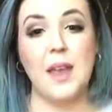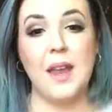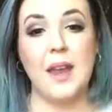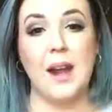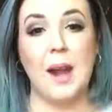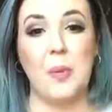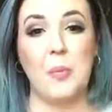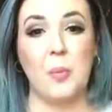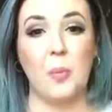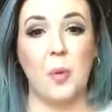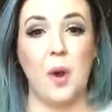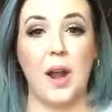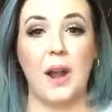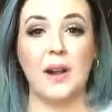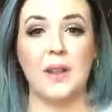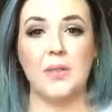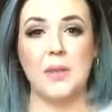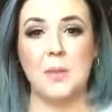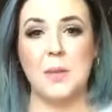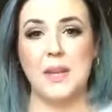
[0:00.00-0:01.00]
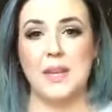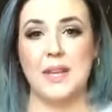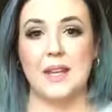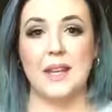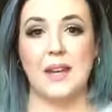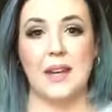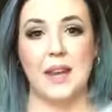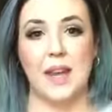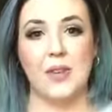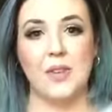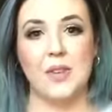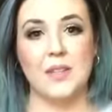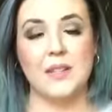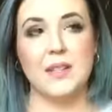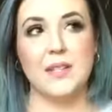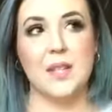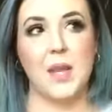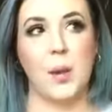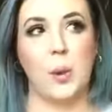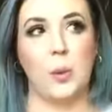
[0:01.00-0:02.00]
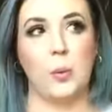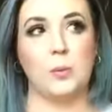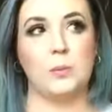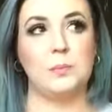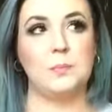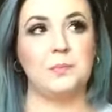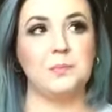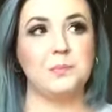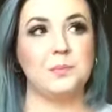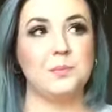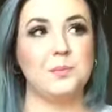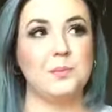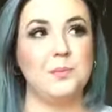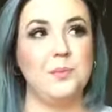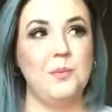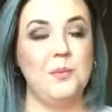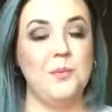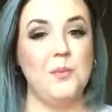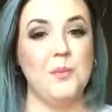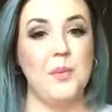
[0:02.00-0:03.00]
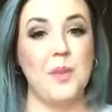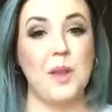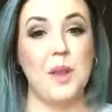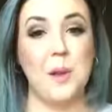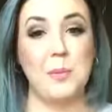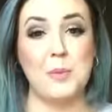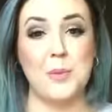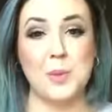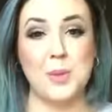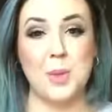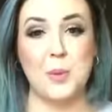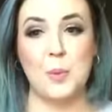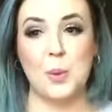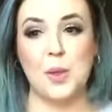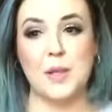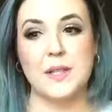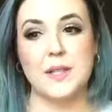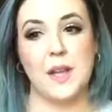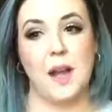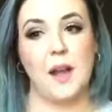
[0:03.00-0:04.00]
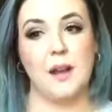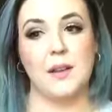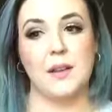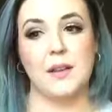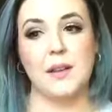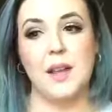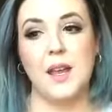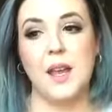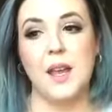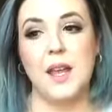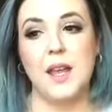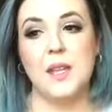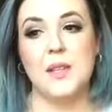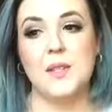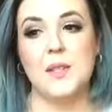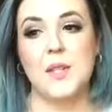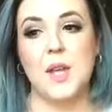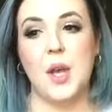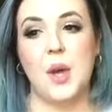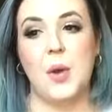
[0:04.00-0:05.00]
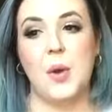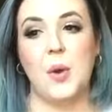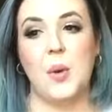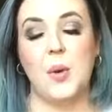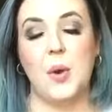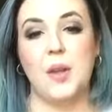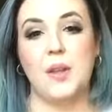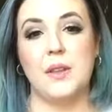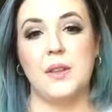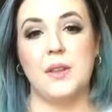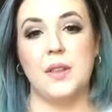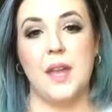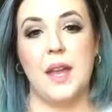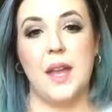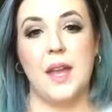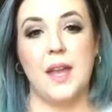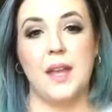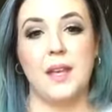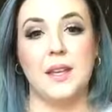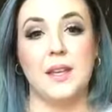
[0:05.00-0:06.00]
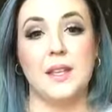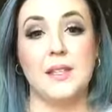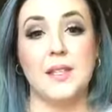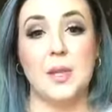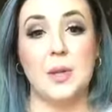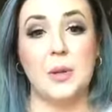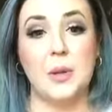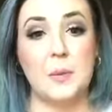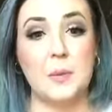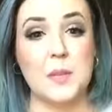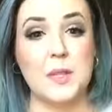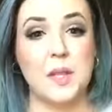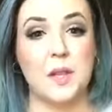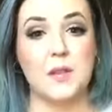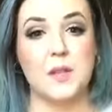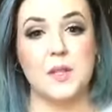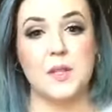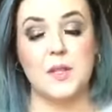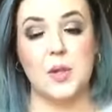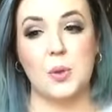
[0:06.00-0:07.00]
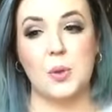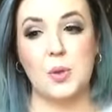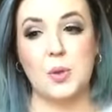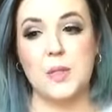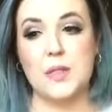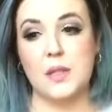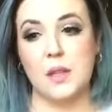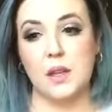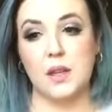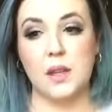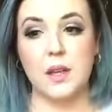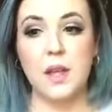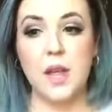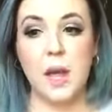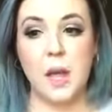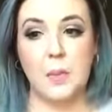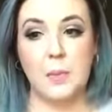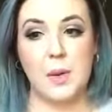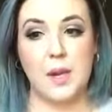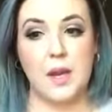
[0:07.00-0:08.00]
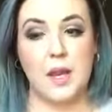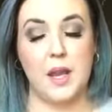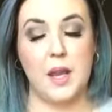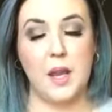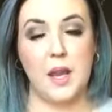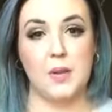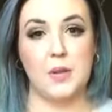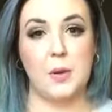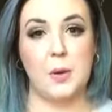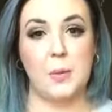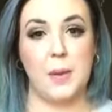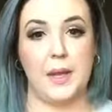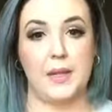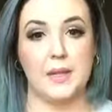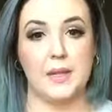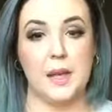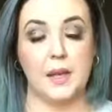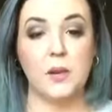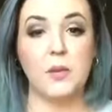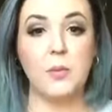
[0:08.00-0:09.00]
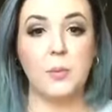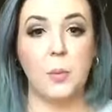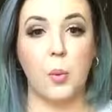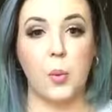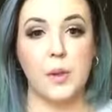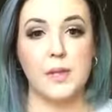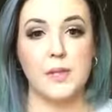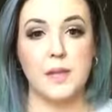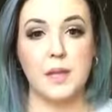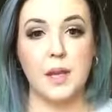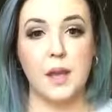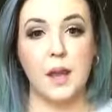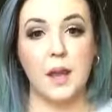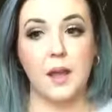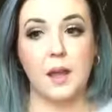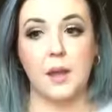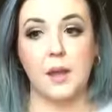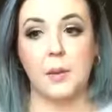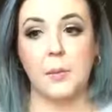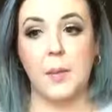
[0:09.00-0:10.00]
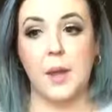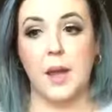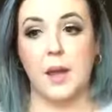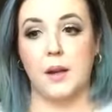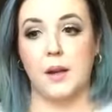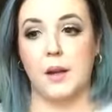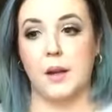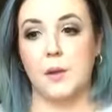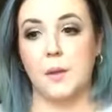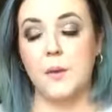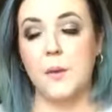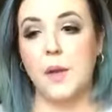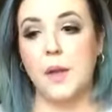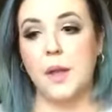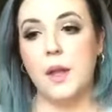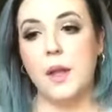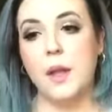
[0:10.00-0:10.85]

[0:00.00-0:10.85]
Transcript: And I'm right at the beginning of it, so I'm super excited. So they consider themselves a social selling company, and they're based out of Boise, Idaho.